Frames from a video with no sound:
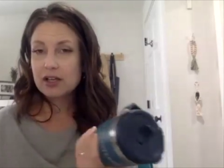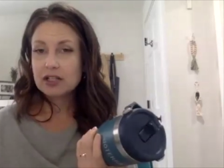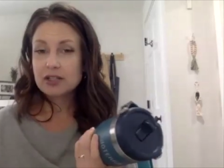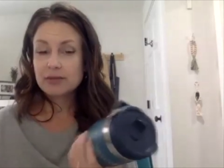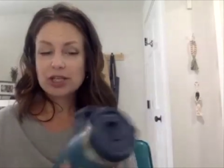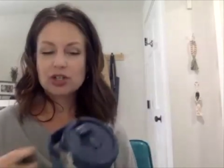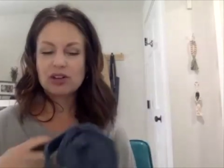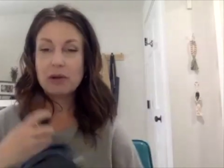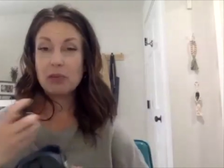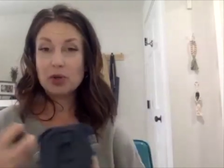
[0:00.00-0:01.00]
to make sure
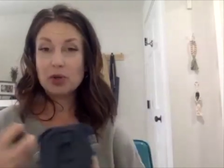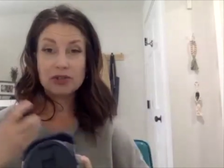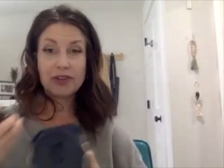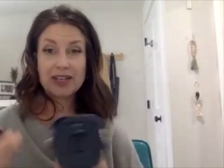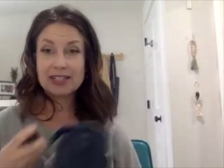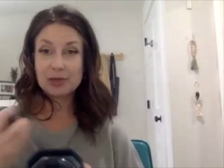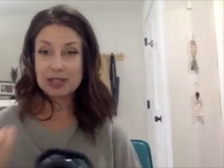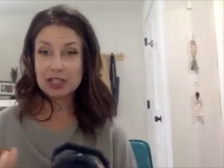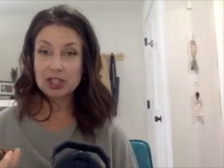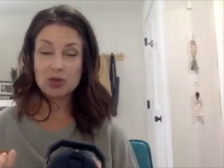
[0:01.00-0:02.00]
it emulsifies as
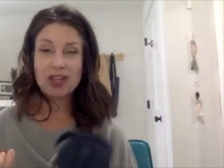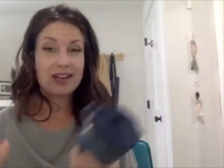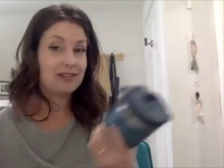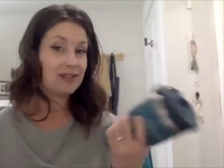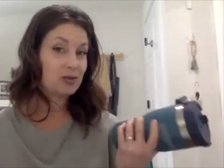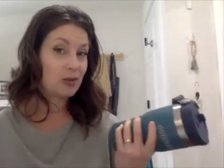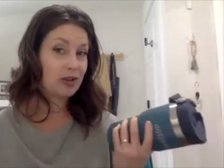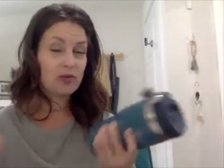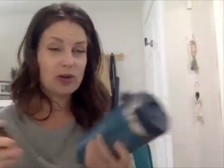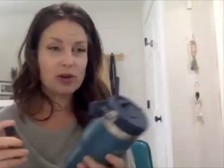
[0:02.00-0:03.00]
best as you can, because
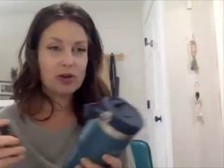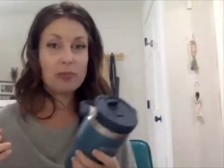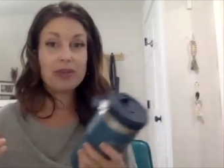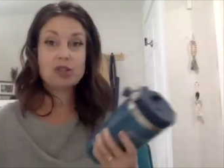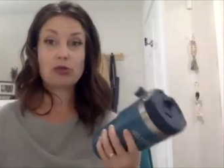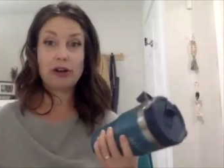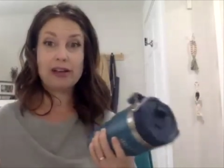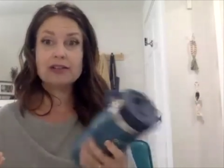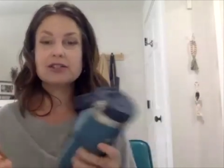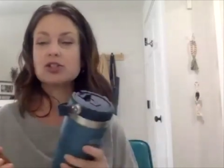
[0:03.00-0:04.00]
oil and water don't mix
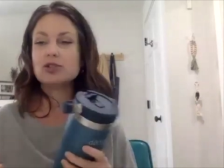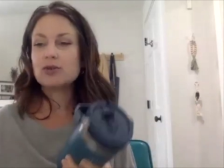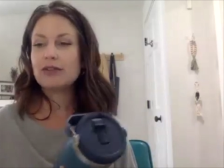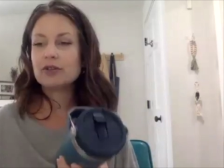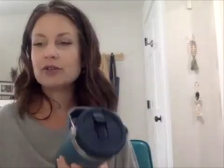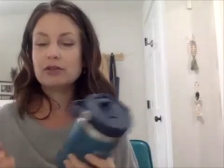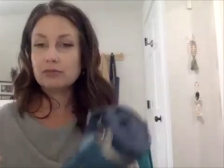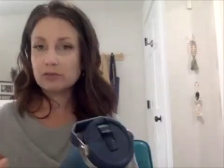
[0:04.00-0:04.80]
great. So you do have to